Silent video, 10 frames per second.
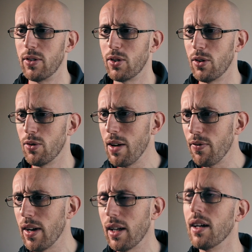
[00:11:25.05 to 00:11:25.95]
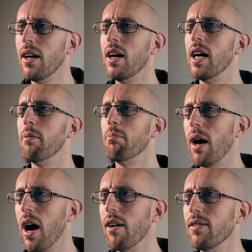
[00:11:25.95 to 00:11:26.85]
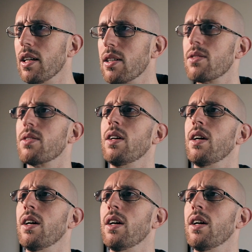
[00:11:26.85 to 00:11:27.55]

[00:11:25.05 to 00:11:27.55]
Terrific, marvellous,